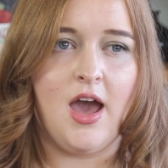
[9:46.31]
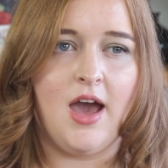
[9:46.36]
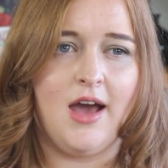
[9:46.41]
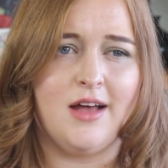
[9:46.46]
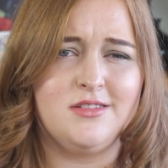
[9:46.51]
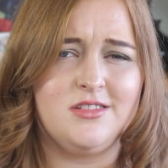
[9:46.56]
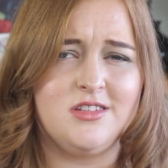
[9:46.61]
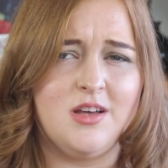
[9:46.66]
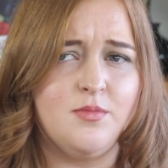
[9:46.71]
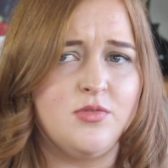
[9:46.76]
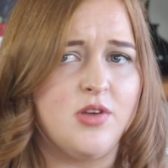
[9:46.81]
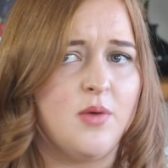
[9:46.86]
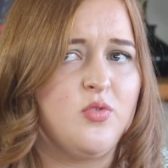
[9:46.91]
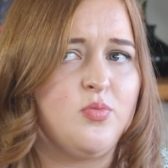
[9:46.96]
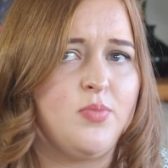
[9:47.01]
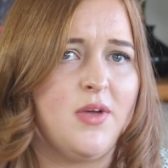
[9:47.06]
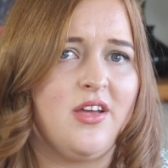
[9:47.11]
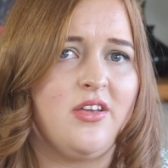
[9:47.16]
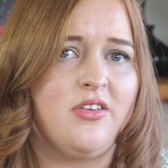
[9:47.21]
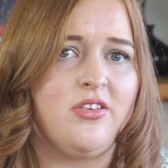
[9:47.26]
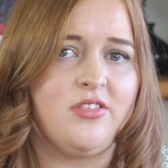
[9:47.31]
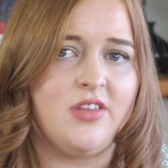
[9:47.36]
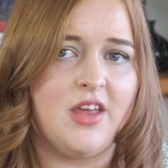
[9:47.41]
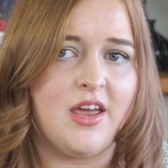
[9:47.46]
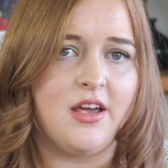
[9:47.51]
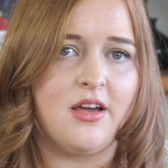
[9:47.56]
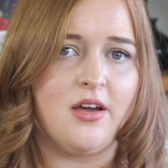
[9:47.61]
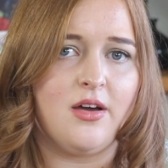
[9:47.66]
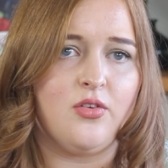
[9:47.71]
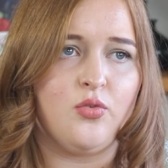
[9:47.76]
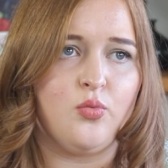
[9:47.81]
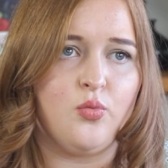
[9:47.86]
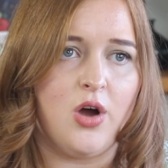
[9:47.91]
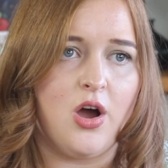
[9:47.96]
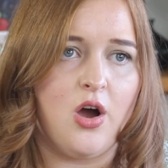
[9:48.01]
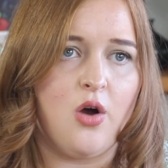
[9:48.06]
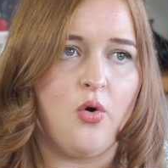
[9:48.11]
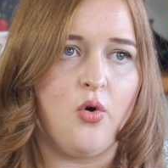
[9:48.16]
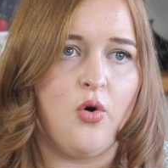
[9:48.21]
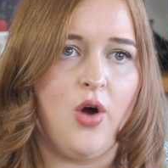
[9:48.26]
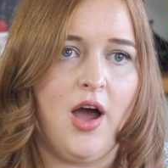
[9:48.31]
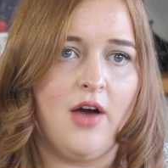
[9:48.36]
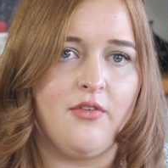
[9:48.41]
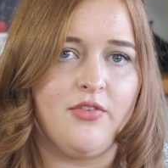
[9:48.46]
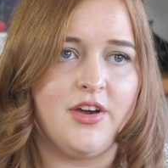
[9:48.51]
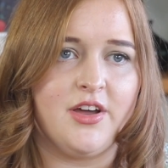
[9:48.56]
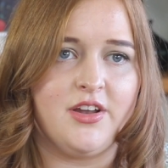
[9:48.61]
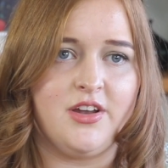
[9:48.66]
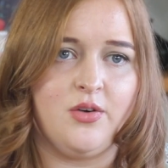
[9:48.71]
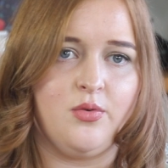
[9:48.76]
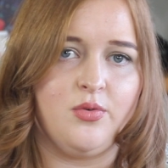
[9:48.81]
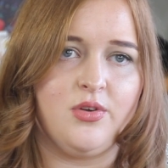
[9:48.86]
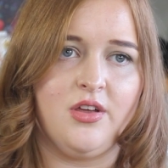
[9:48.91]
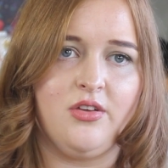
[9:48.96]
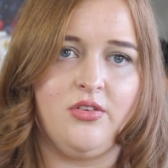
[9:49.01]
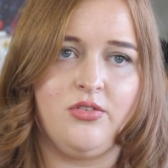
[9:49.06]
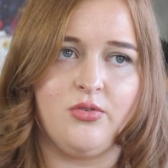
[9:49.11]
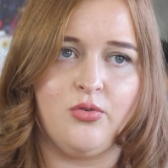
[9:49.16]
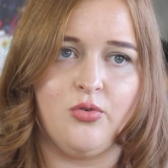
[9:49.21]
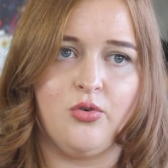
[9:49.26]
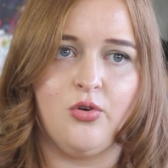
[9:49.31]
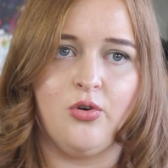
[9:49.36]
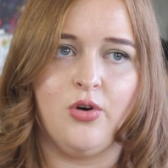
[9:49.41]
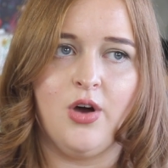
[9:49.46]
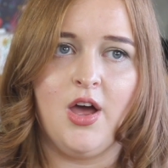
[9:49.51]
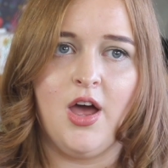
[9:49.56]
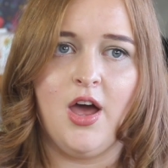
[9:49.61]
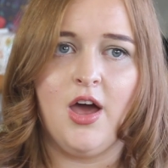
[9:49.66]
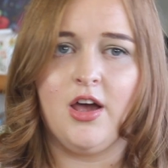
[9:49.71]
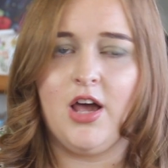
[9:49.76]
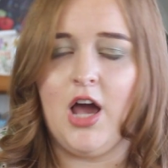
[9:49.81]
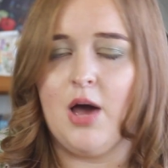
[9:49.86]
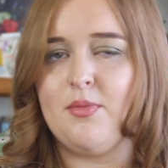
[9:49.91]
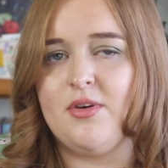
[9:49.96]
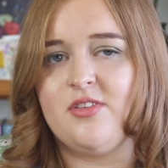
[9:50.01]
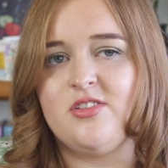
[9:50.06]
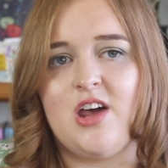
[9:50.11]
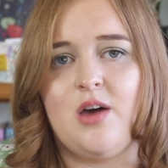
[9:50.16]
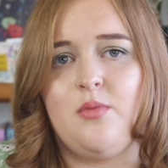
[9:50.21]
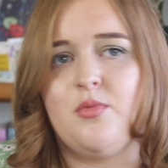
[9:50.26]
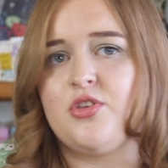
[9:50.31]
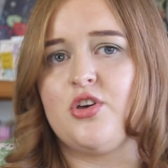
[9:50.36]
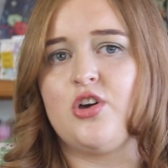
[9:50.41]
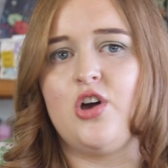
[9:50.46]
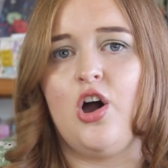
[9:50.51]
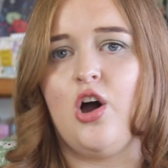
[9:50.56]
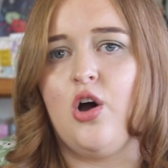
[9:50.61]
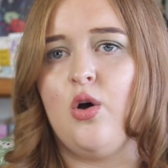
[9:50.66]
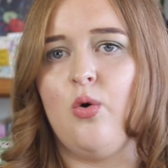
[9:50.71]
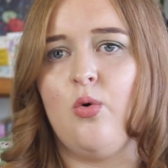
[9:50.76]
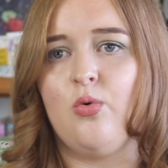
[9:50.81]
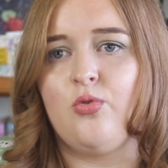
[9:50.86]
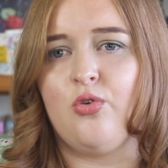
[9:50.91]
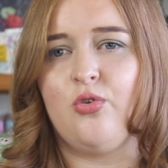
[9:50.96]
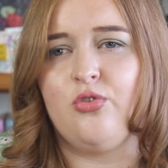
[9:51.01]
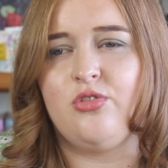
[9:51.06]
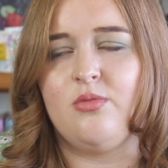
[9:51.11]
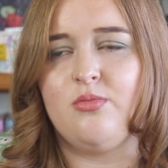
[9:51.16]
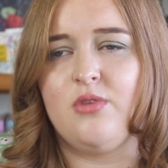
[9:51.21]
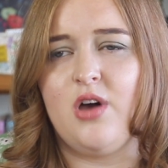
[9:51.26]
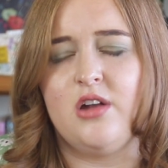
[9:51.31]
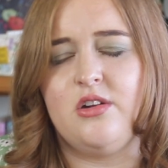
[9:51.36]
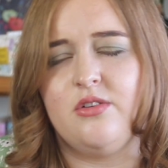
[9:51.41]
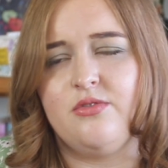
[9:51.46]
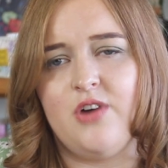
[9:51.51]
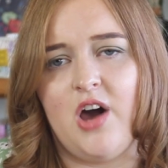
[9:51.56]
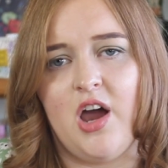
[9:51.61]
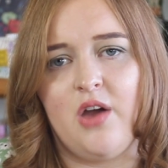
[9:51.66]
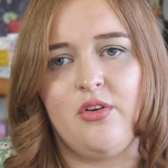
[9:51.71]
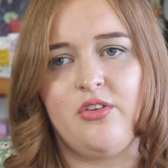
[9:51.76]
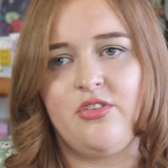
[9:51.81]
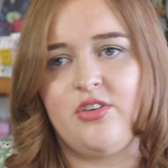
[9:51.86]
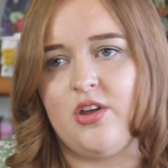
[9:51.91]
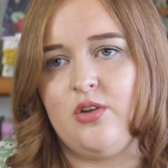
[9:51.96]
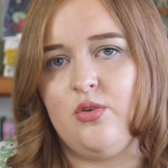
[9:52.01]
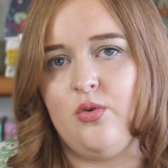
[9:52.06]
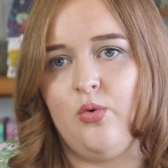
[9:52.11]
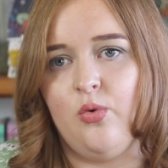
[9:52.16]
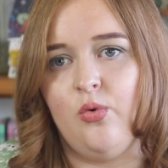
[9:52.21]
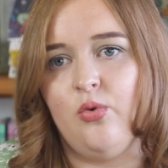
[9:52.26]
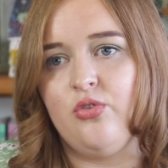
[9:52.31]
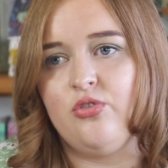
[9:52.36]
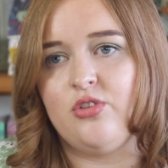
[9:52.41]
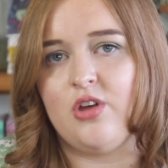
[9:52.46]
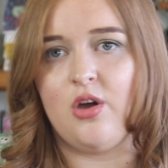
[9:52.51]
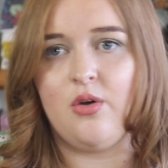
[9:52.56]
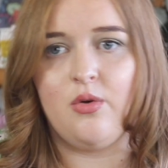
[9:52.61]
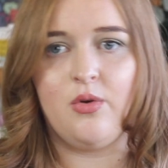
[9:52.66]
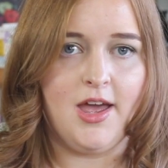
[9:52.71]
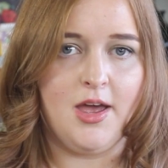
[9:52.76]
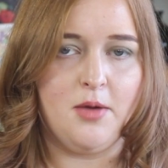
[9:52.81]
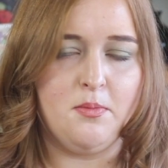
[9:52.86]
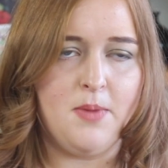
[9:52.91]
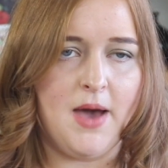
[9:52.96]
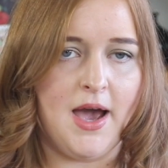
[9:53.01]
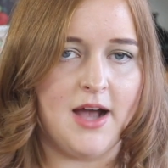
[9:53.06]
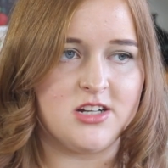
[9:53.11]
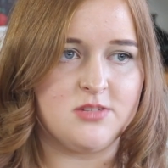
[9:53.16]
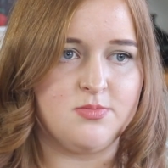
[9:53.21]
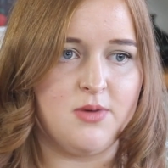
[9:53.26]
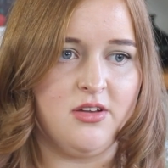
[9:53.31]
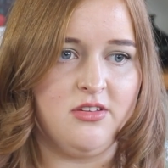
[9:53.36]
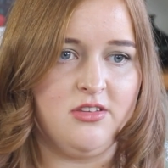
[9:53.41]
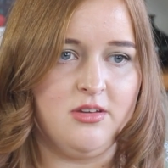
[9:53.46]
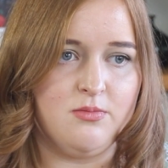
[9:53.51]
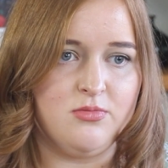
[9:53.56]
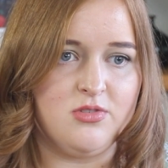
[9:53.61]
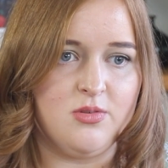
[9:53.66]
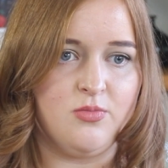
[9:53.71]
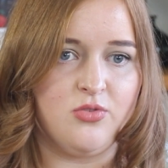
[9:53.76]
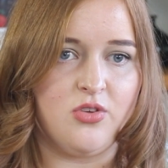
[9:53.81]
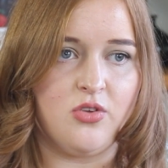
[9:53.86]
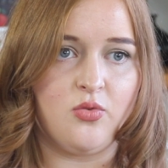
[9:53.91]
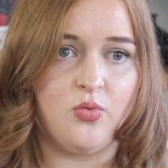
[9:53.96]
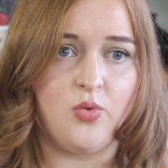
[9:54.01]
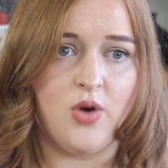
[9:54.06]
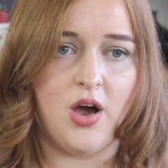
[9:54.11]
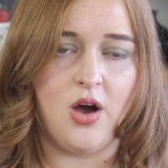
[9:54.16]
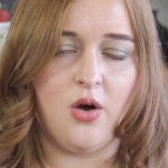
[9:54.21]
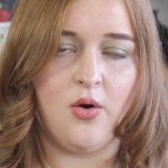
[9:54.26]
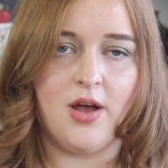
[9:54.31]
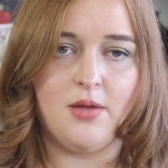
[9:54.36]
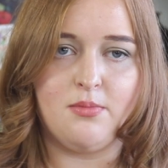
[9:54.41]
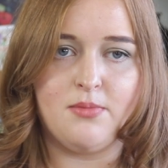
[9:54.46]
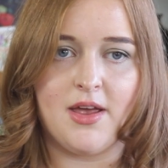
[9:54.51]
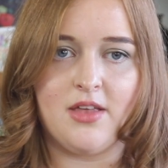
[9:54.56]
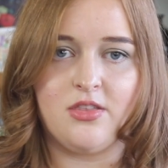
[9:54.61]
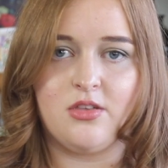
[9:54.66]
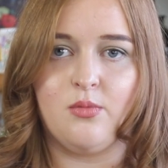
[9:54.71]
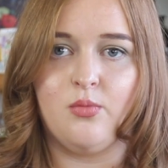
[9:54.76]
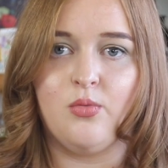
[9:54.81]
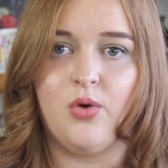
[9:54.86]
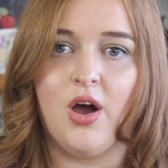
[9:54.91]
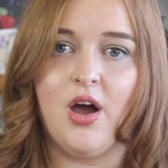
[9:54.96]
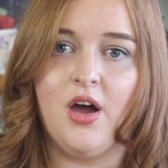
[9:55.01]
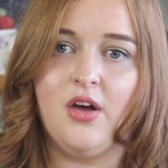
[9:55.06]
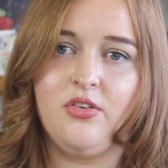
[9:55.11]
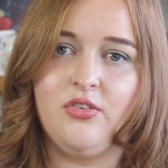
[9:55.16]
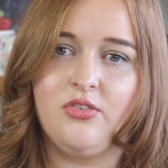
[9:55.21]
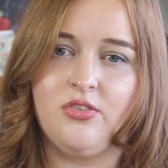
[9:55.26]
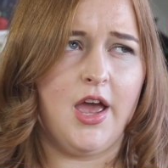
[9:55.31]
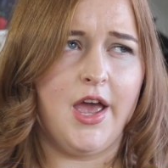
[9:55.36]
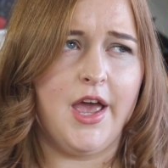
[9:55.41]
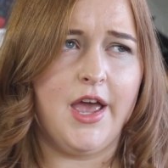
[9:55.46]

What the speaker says: And sometimes being sick as well, or having an illness, or coming down with a cold or some kind of virus can also impact my symptoms as well and make them worse.